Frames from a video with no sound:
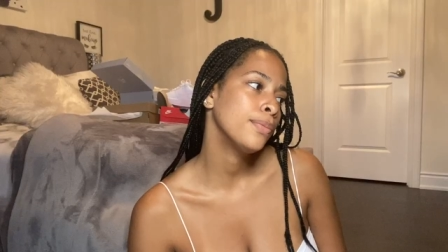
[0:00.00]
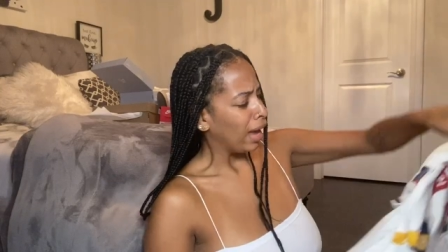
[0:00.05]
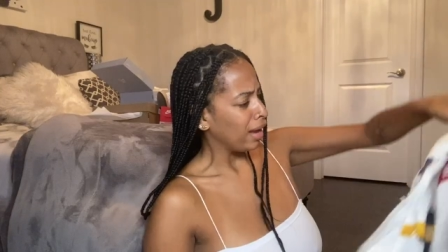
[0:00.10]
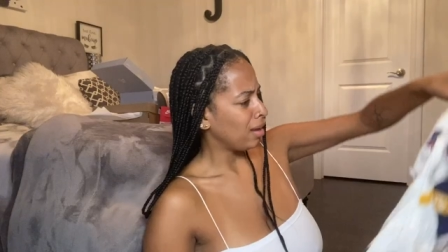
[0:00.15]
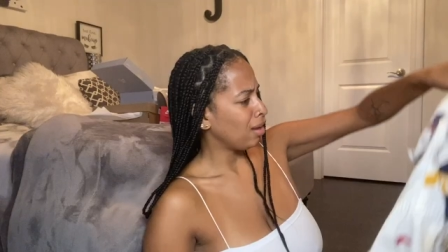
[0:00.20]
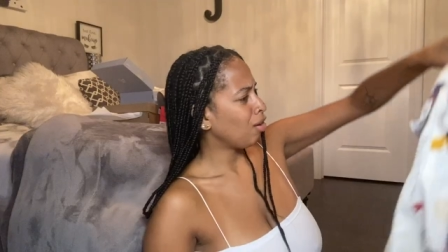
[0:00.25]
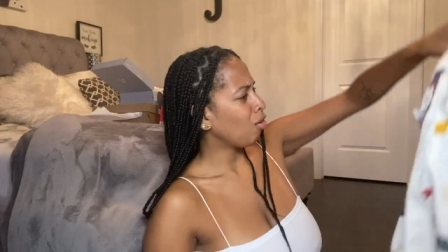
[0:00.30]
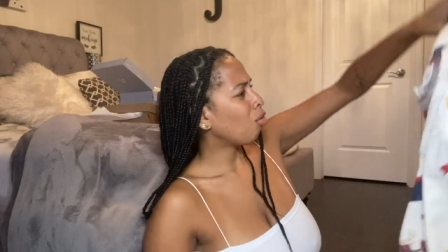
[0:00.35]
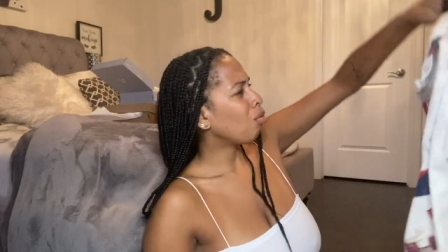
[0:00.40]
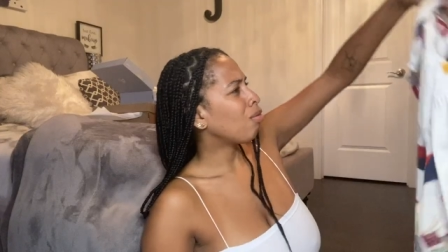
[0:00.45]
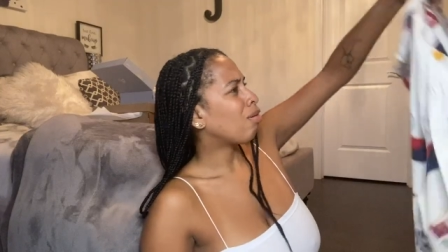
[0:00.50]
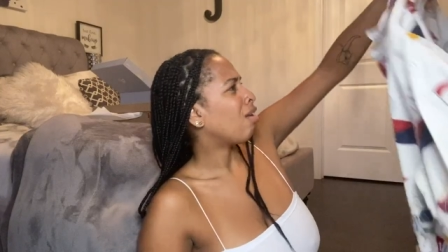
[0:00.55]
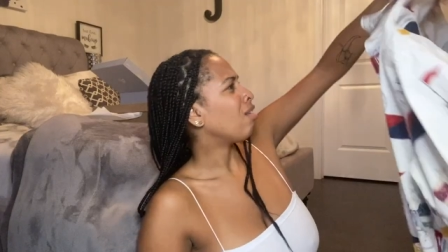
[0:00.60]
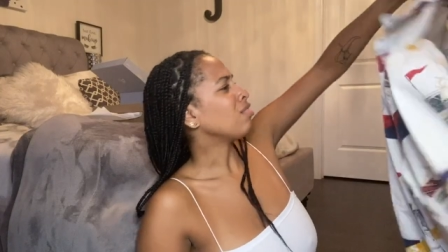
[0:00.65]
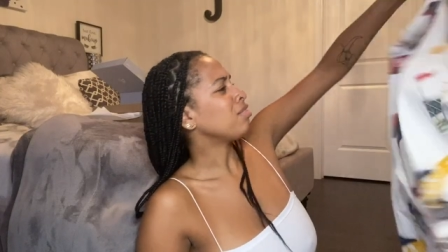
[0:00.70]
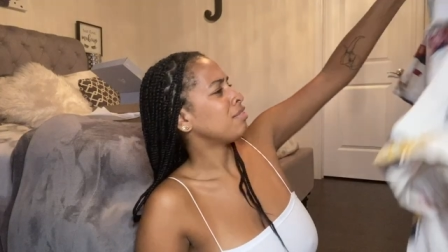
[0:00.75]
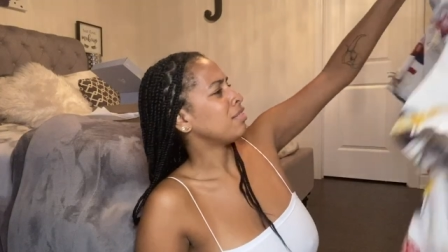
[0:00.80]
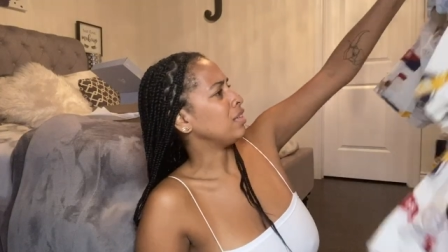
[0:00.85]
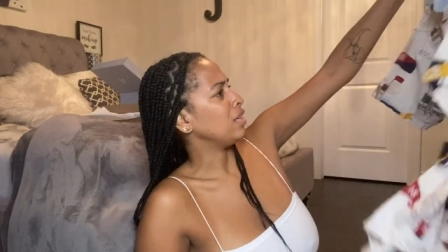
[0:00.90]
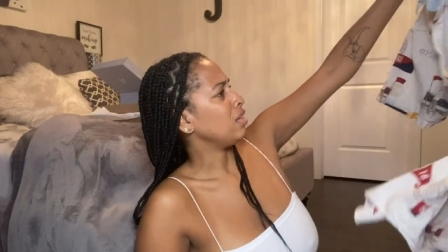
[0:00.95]
I can go
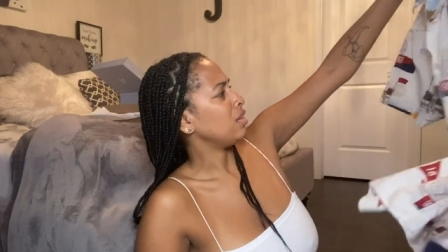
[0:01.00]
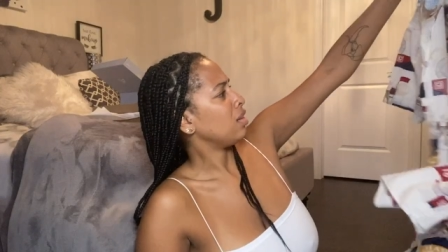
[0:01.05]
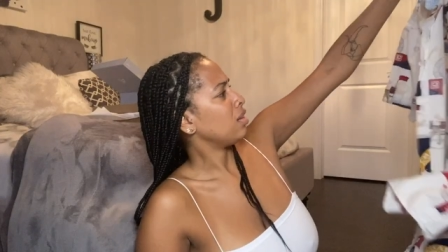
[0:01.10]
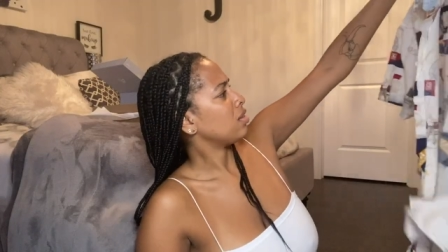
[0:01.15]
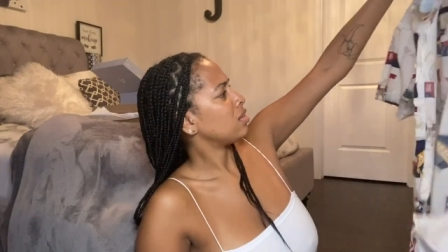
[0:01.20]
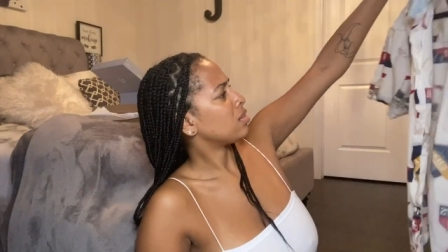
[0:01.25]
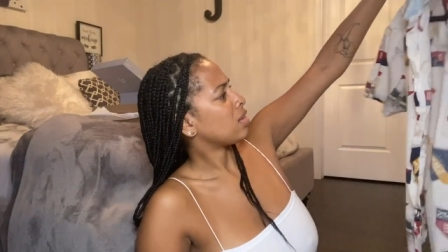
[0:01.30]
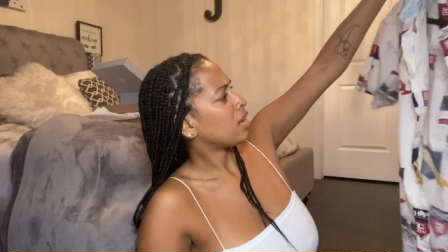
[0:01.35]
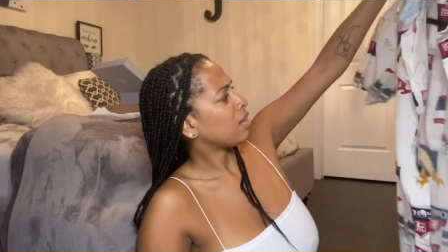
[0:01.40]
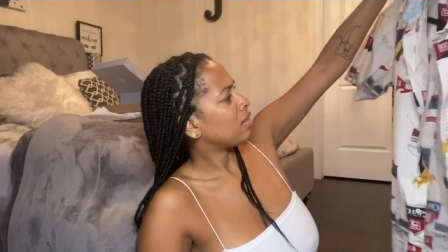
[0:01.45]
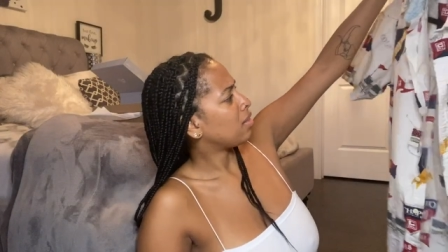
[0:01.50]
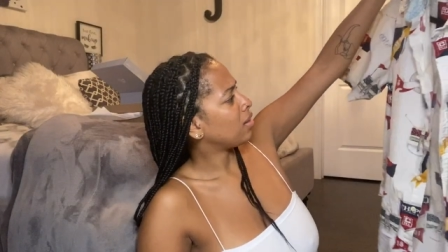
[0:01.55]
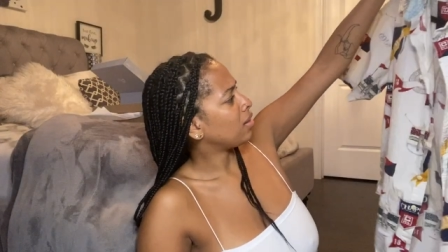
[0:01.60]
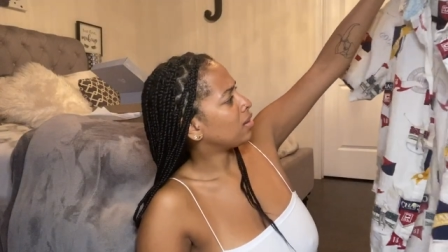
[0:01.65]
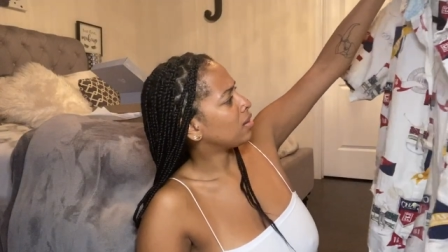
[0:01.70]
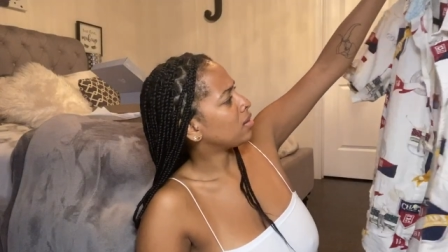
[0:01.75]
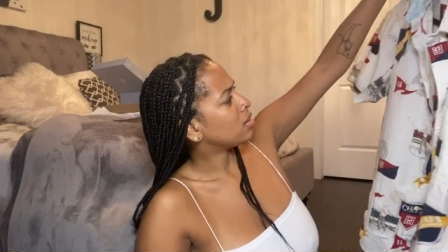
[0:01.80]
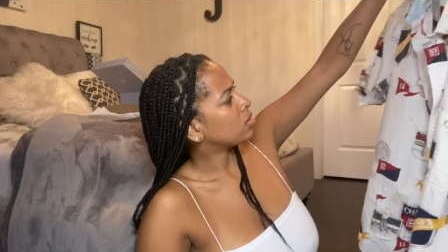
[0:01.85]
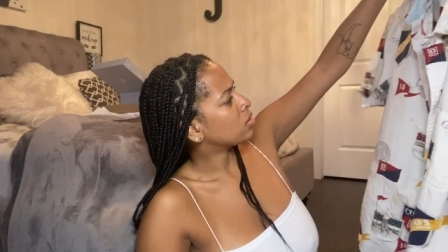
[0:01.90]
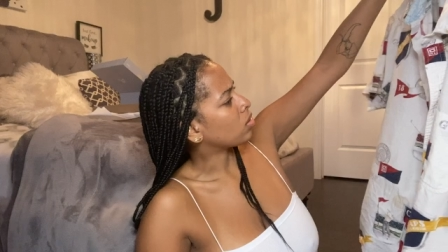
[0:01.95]
golfing in this. I
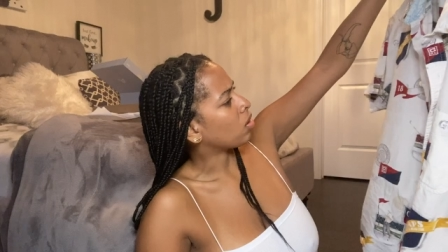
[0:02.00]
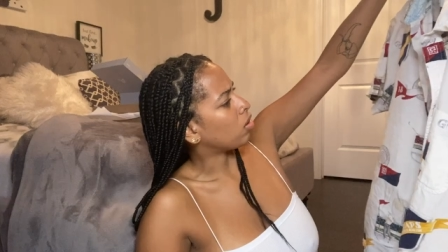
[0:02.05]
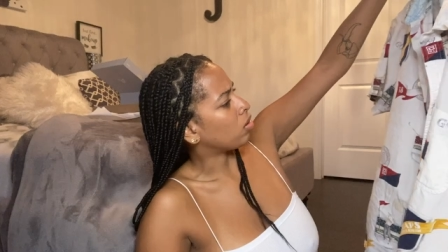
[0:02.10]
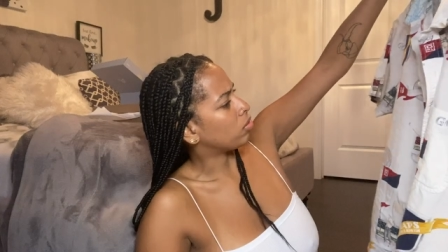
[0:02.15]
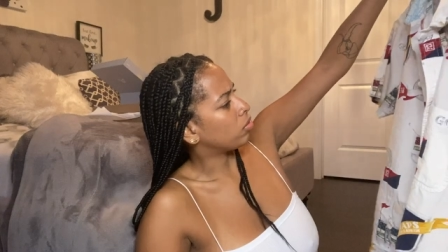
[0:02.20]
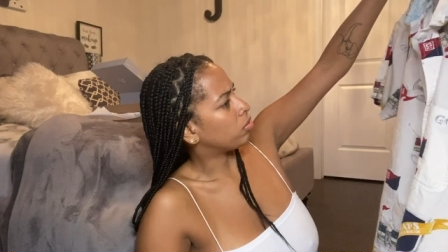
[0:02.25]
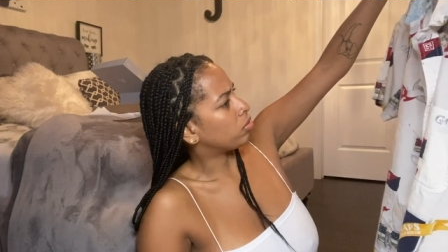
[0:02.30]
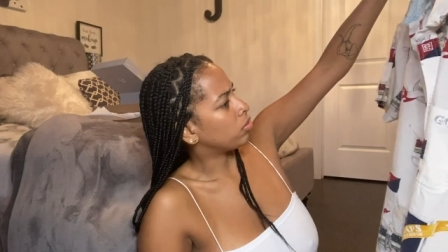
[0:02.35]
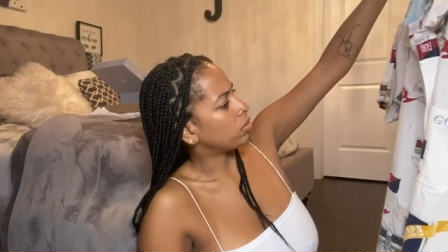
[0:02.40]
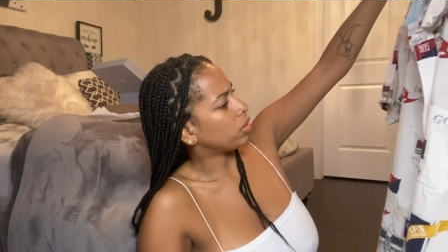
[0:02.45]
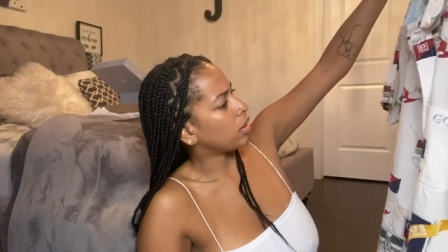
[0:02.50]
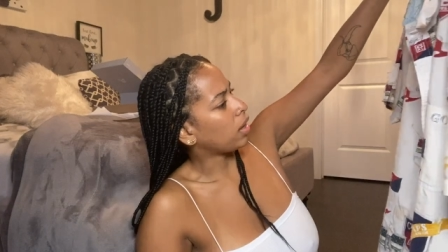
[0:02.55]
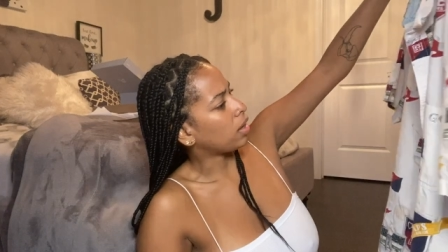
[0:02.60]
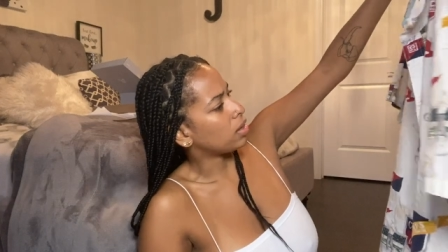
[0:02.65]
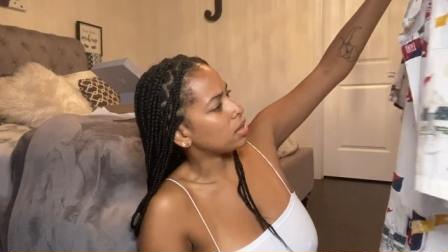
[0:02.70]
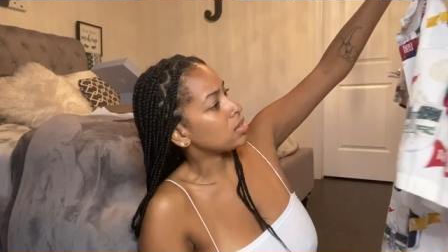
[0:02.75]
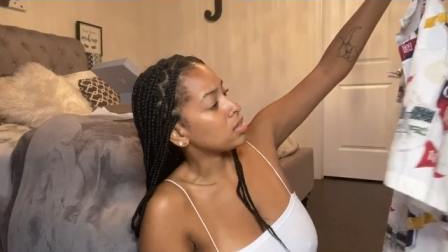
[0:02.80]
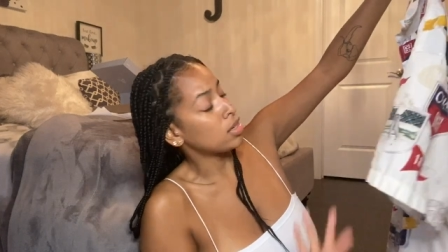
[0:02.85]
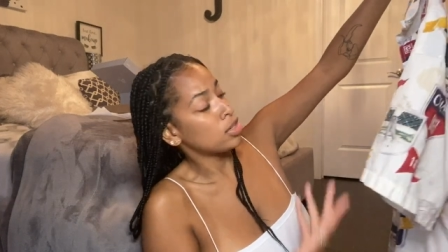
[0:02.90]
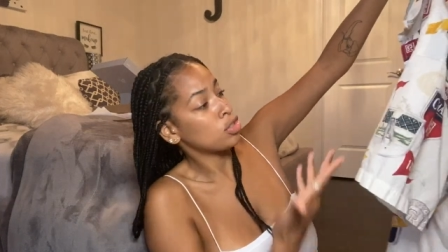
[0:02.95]
think it is golf. Yeah,
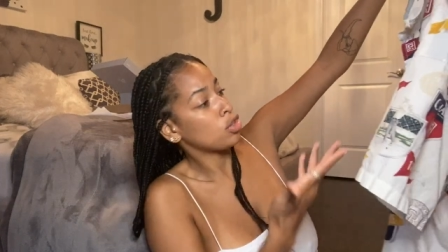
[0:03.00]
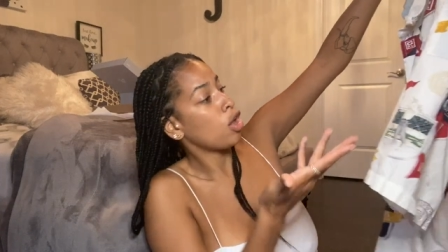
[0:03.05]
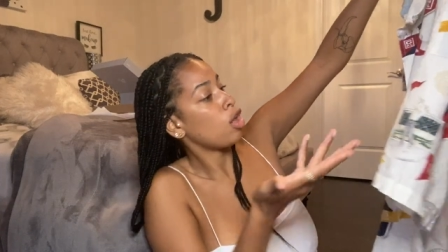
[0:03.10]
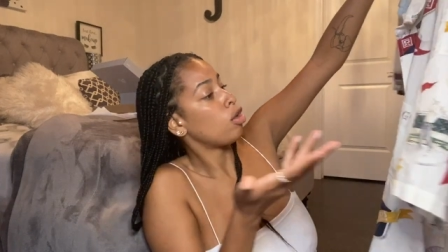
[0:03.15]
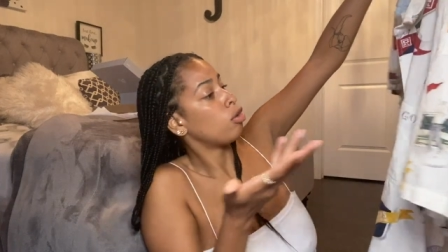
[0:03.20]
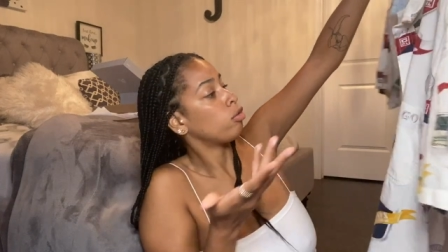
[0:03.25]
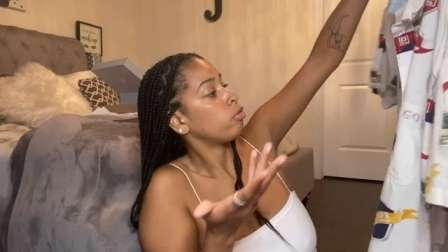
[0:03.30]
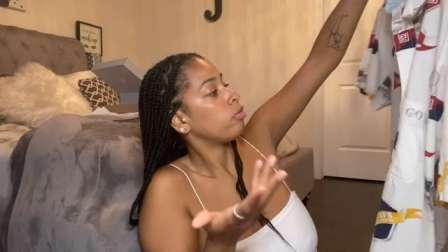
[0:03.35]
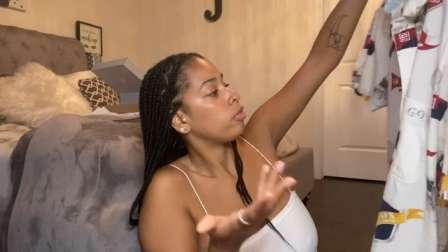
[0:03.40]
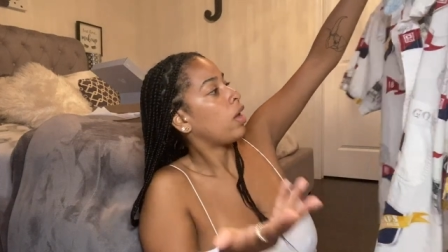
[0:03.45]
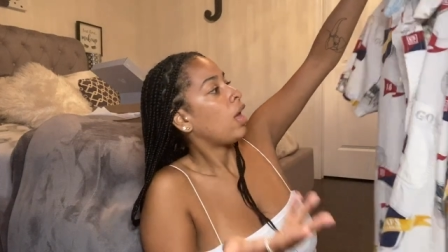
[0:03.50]
it says golf.